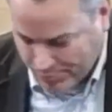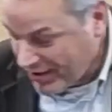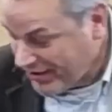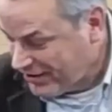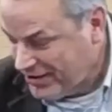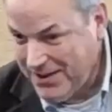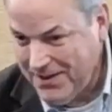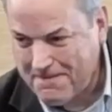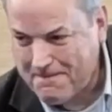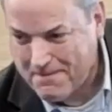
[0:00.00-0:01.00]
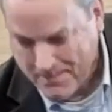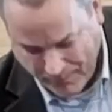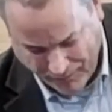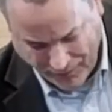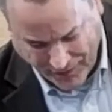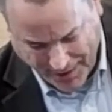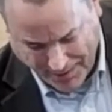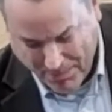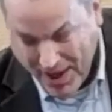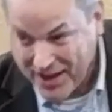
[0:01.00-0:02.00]
Brotherhood,
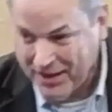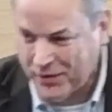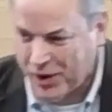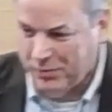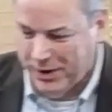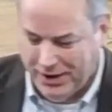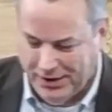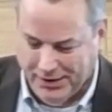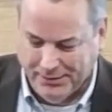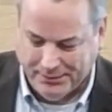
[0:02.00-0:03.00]
men of goodwill,